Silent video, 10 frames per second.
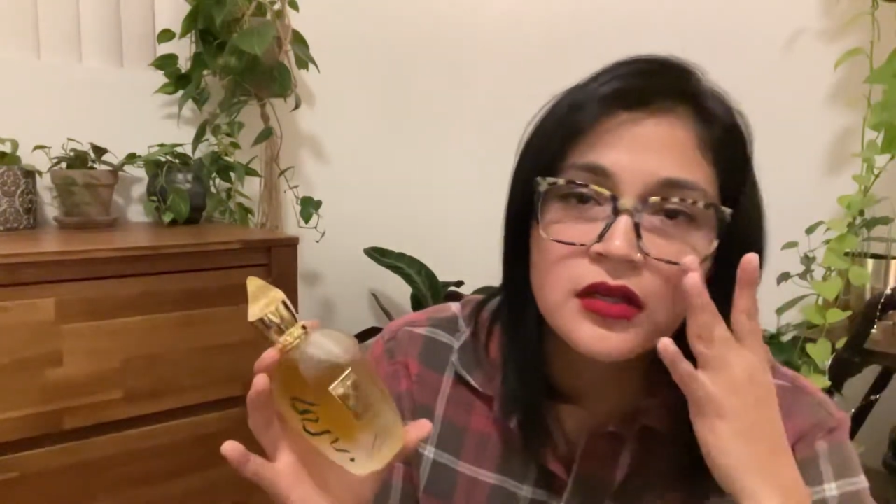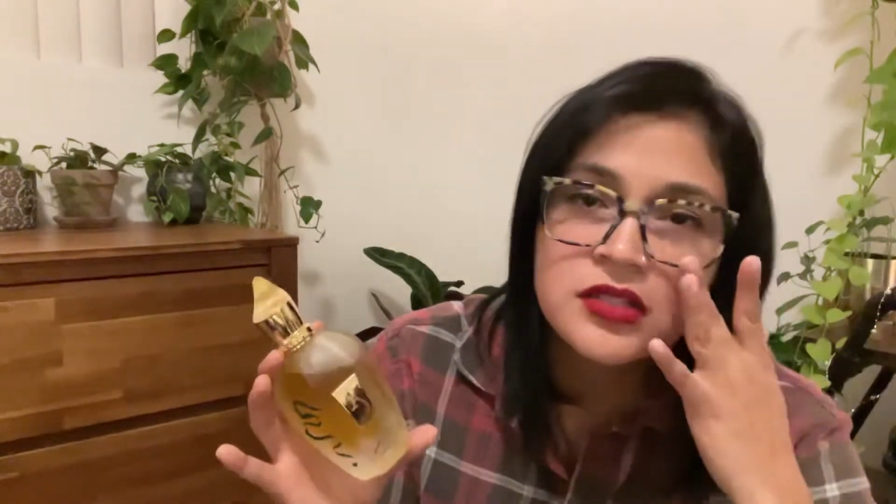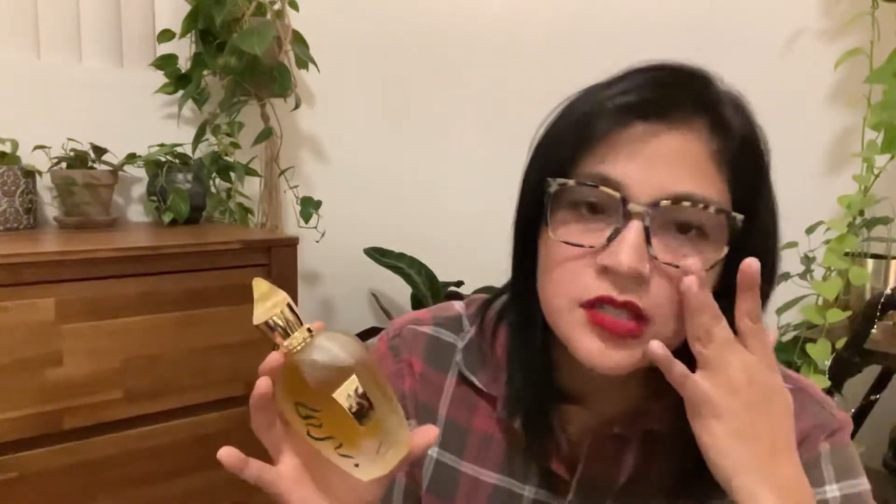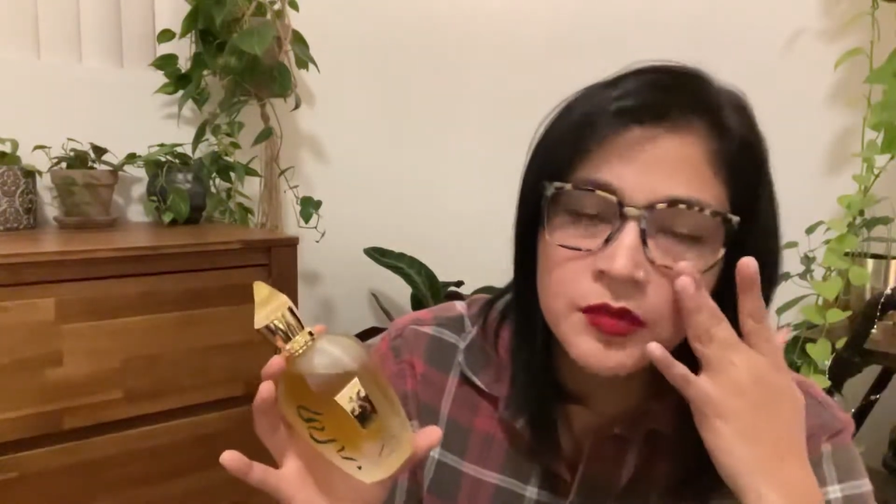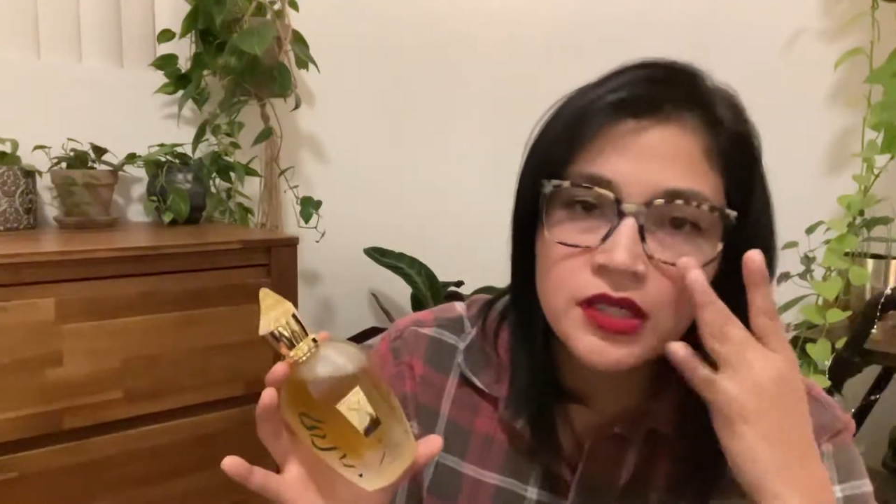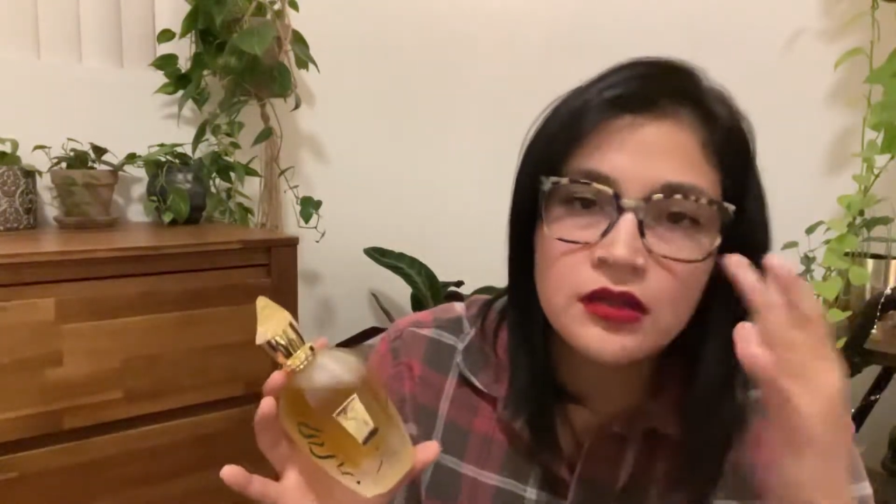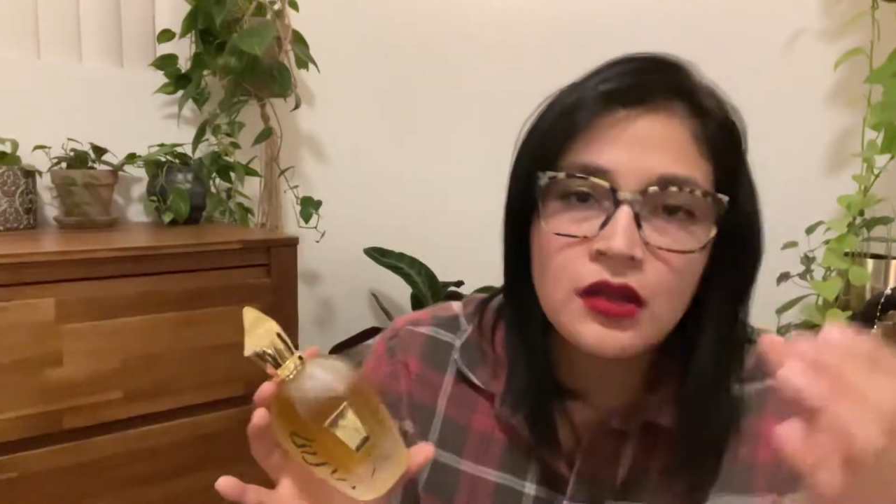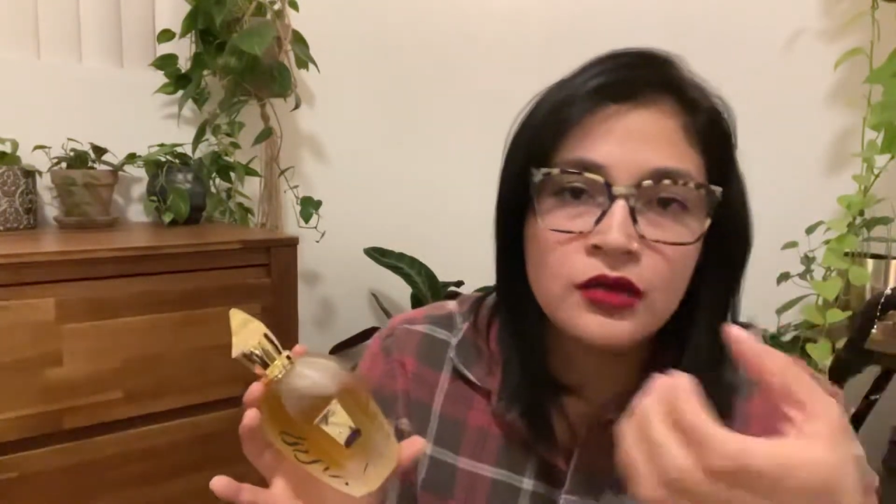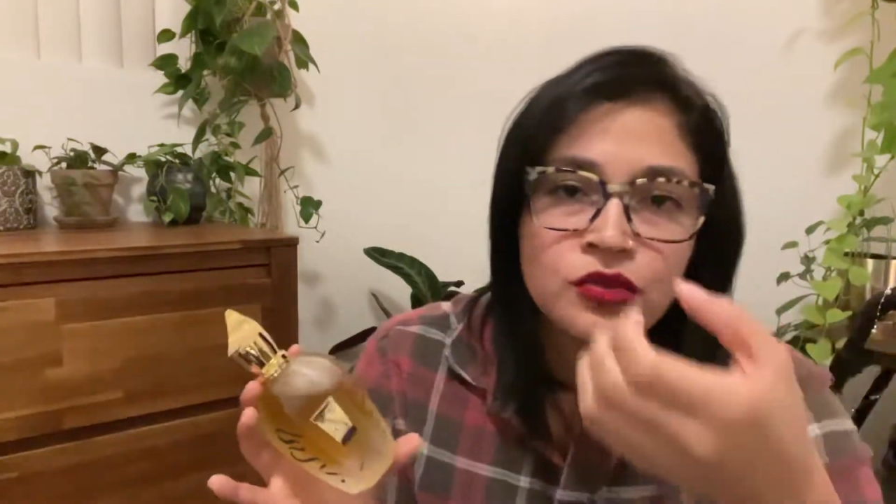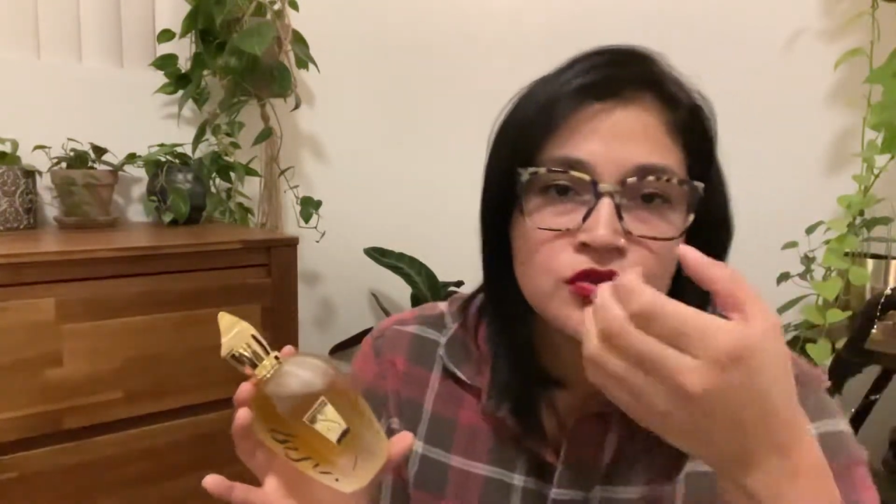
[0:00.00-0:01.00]
something
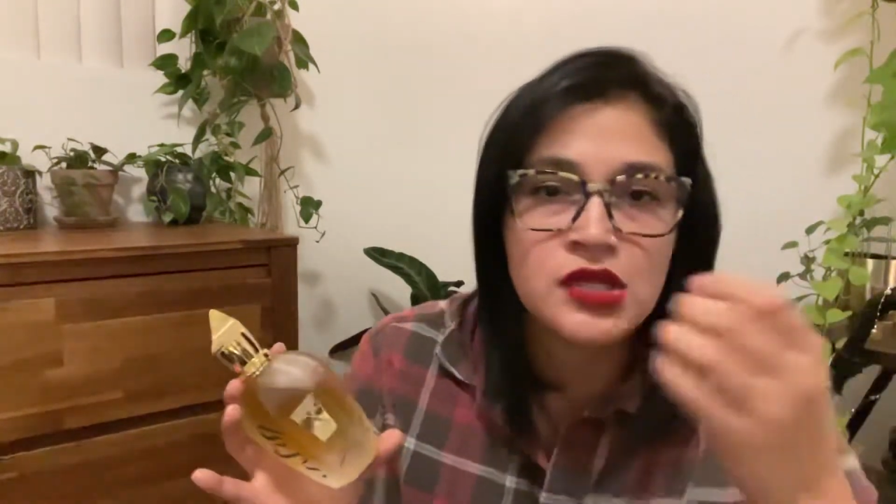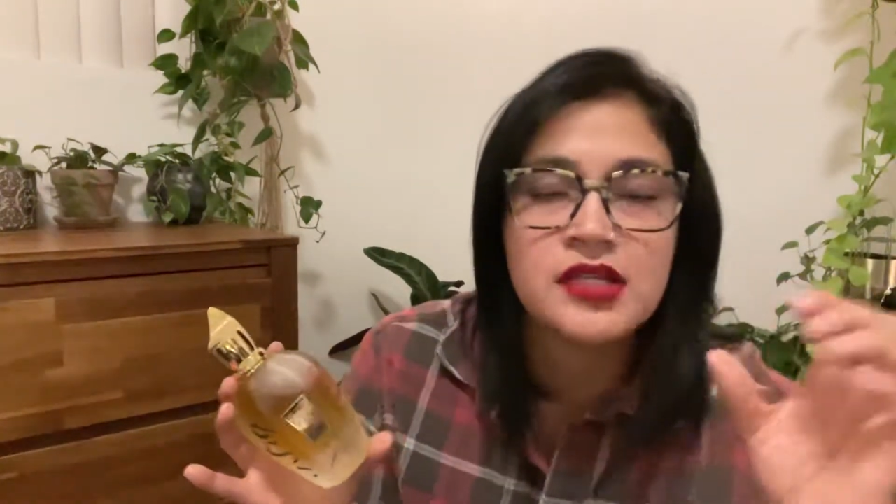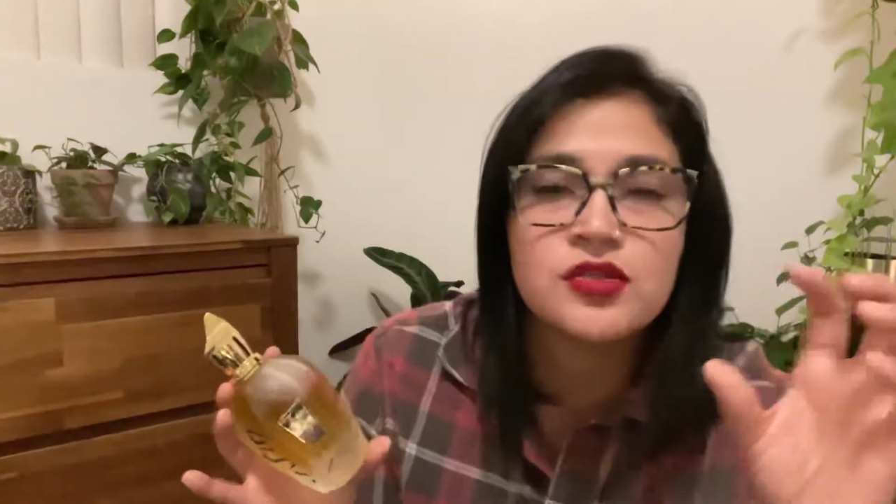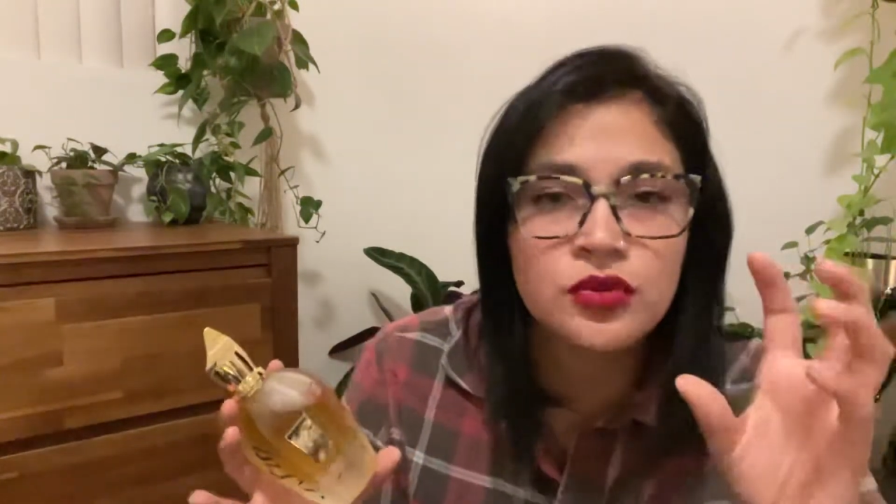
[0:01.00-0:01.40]
along those lines.